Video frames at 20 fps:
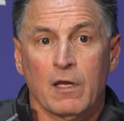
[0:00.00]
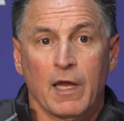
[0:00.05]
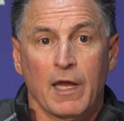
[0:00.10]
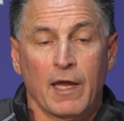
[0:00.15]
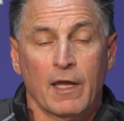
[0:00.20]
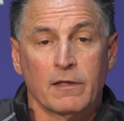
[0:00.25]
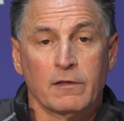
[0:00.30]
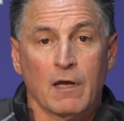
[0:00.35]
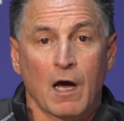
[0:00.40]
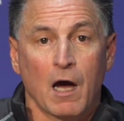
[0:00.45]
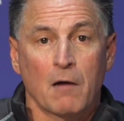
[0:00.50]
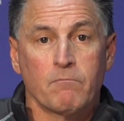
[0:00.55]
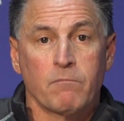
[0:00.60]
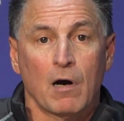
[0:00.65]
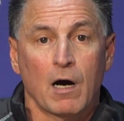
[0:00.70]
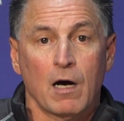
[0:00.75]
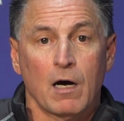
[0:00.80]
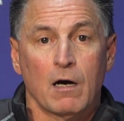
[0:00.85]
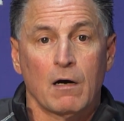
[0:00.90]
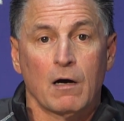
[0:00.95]
And,
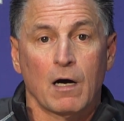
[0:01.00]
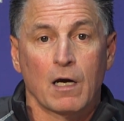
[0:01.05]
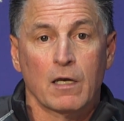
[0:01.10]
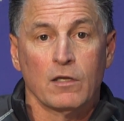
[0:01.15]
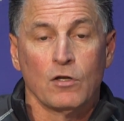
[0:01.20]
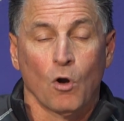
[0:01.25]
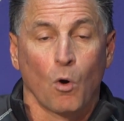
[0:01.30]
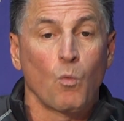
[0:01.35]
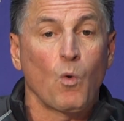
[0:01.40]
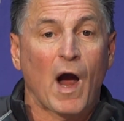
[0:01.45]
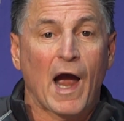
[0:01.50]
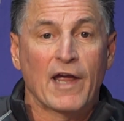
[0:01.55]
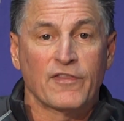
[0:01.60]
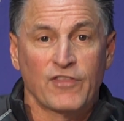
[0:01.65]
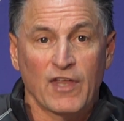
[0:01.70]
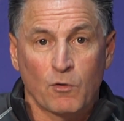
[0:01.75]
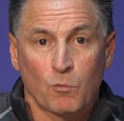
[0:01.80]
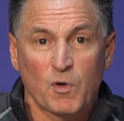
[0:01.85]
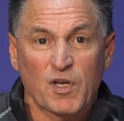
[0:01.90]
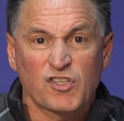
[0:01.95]
I
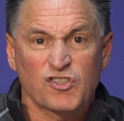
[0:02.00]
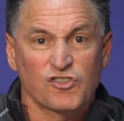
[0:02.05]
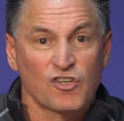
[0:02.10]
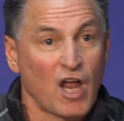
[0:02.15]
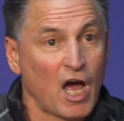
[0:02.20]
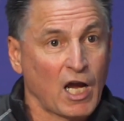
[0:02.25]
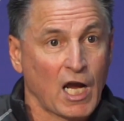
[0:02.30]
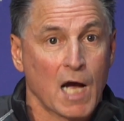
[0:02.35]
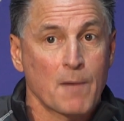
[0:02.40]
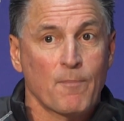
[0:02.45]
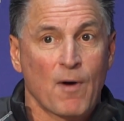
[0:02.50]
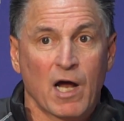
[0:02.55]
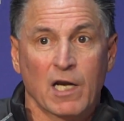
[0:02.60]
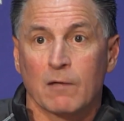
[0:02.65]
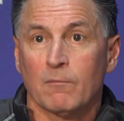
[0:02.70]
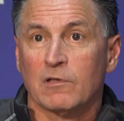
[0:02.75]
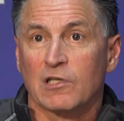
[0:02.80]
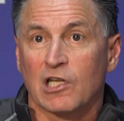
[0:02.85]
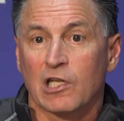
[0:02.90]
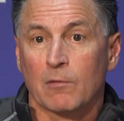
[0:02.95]
think we snuck up on
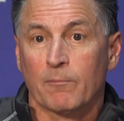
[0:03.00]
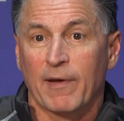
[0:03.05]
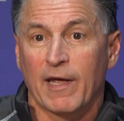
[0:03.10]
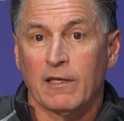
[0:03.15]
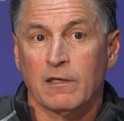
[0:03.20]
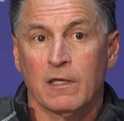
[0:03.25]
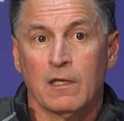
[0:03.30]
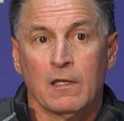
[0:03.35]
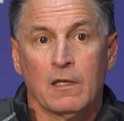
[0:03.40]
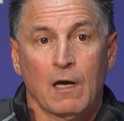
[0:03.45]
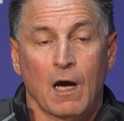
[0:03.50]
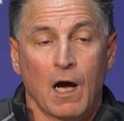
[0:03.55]
them a little bit.